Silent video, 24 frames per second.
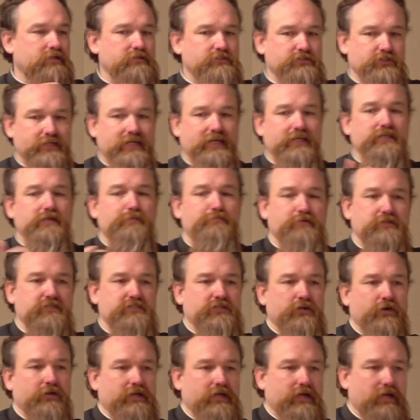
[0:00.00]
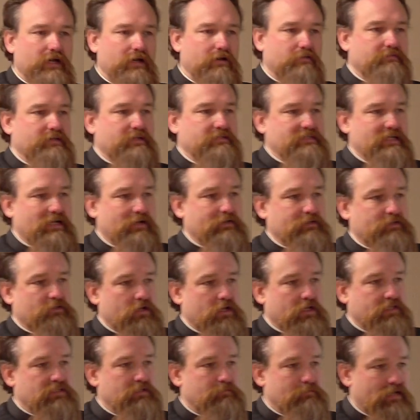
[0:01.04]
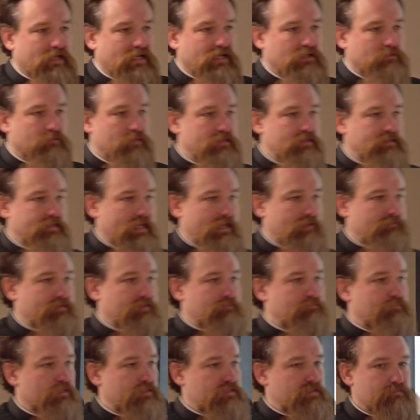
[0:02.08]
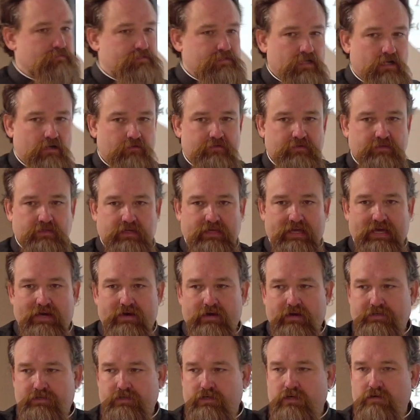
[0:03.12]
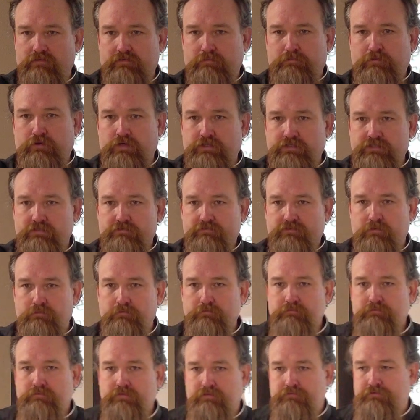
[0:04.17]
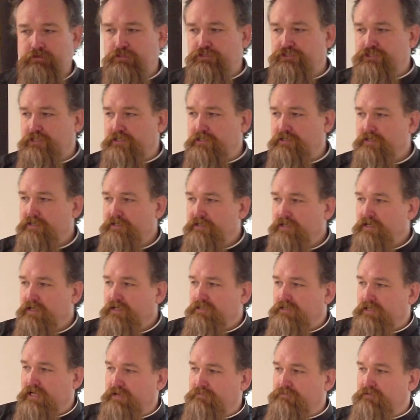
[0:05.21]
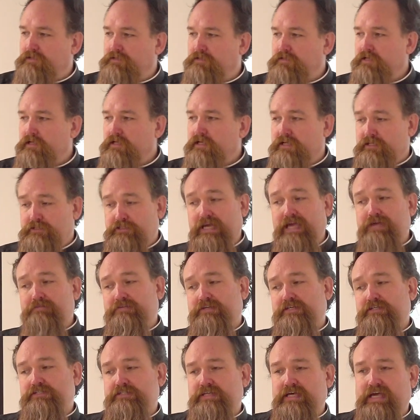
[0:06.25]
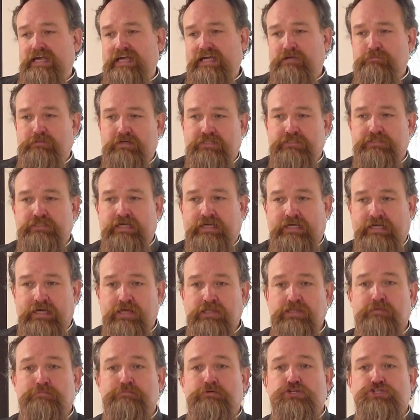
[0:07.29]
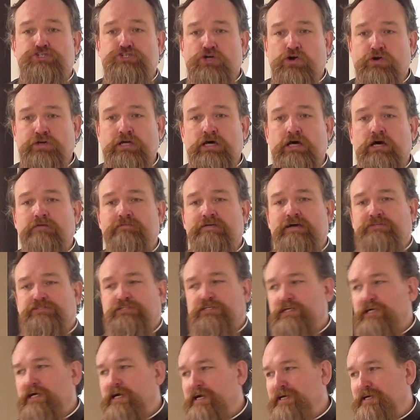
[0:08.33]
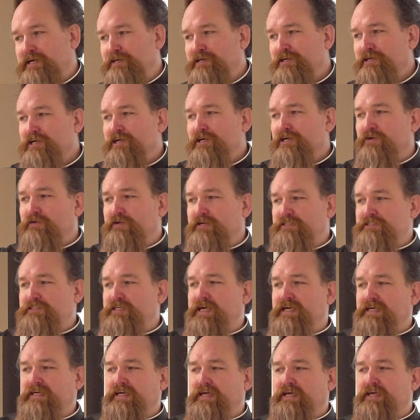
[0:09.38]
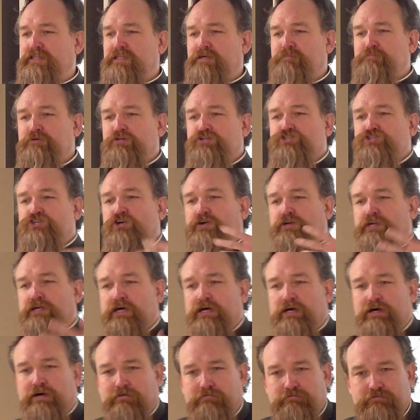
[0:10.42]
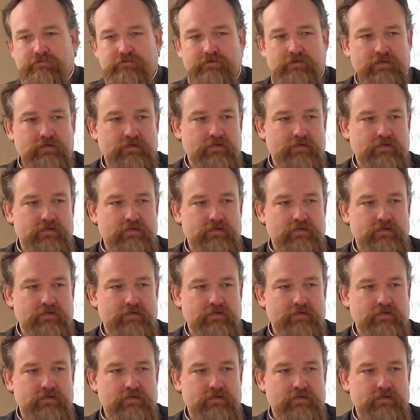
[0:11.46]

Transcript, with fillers: so in the persona of, that's how he talks about it when David puts himself in the character of a person from the future. David, David is saying it, but he's saying it in the persona of Hezekiah, or he's saying it in the persona of